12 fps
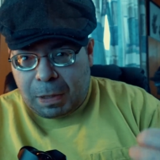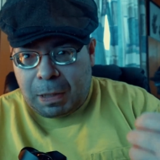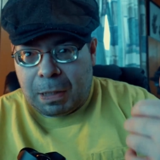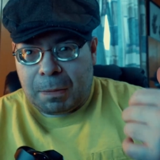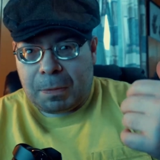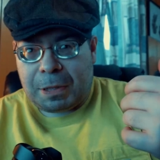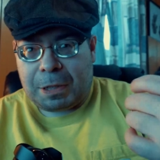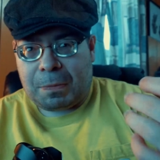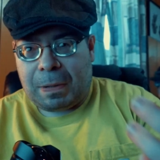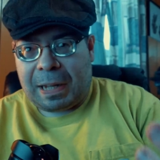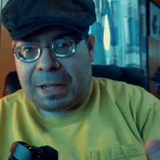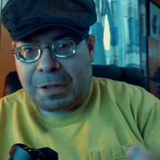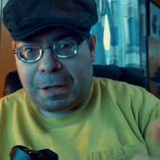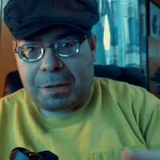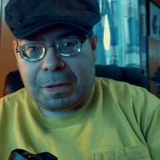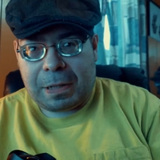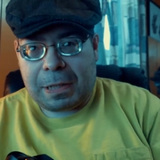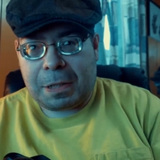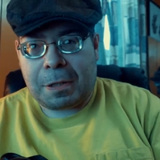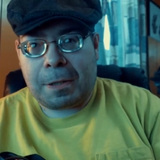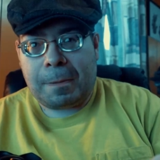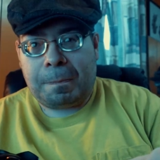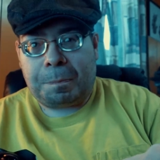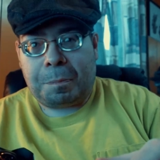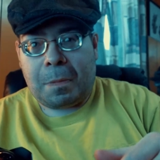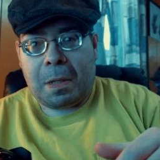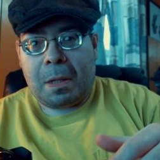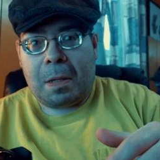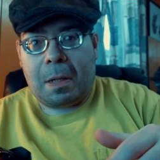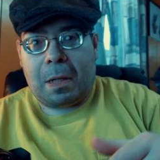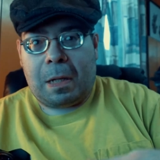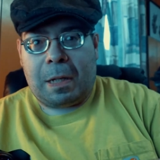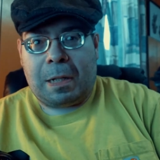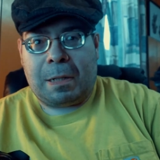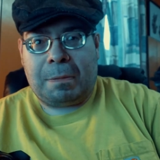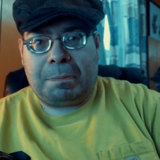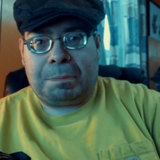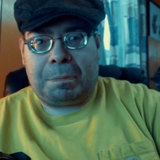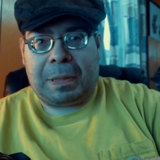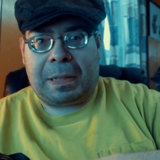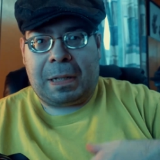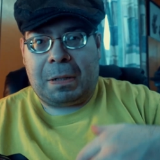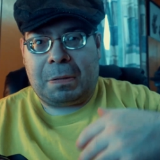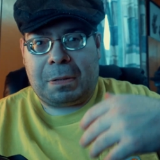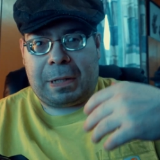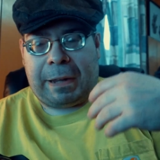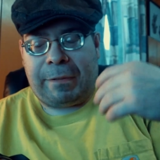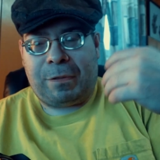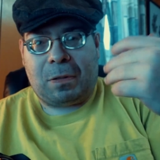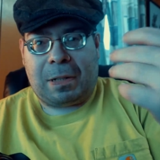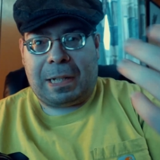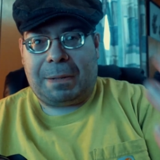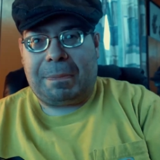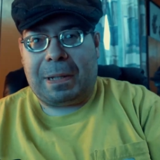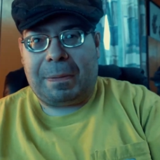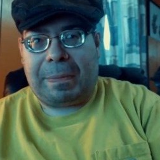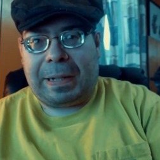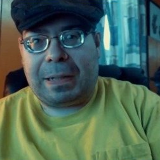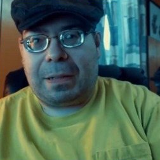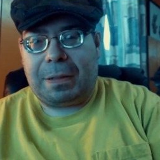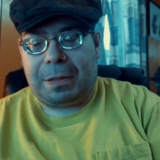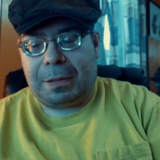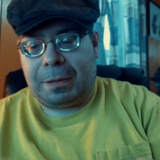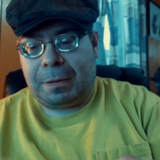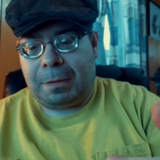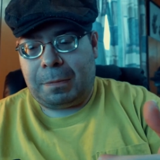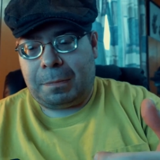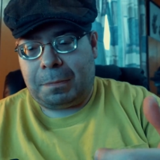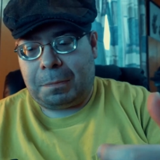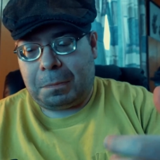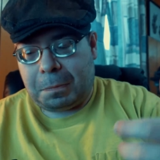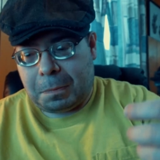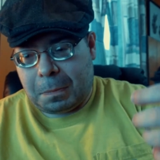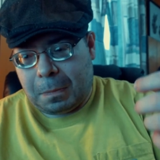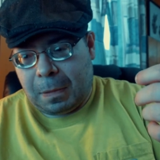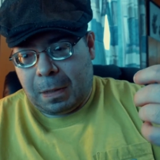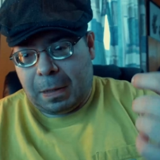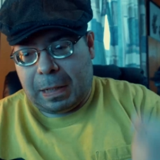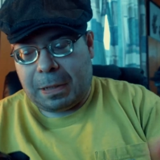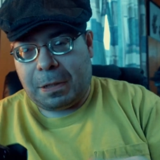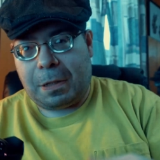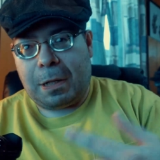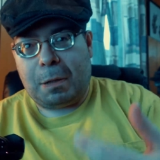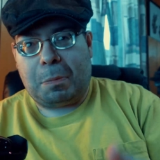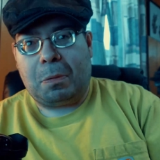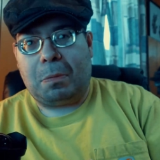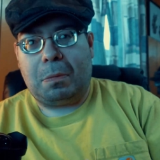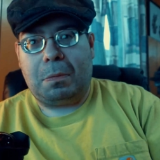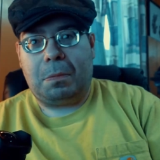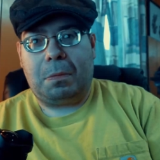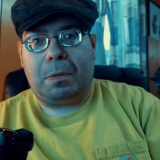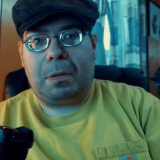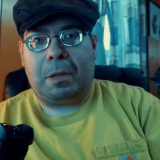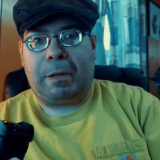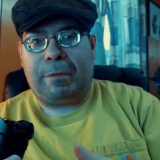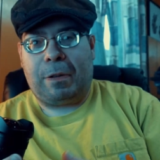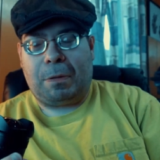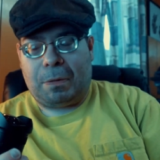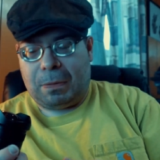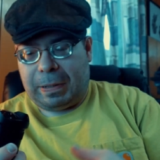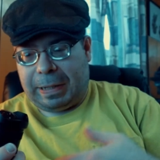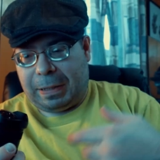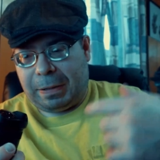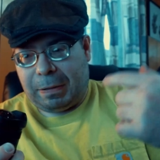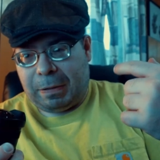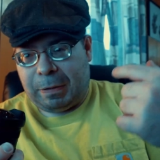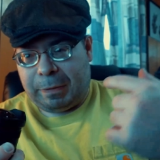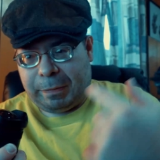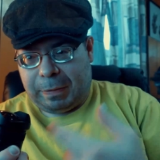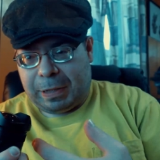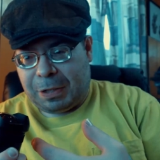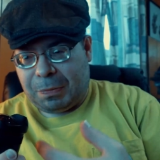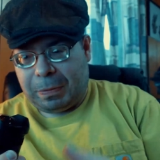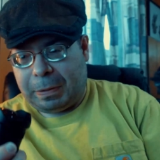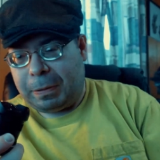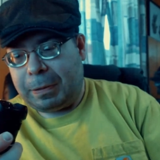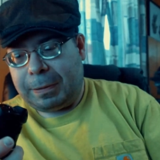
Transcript: uh, which is why I chose this um, because at 14 millimeters it's double the focal length of this one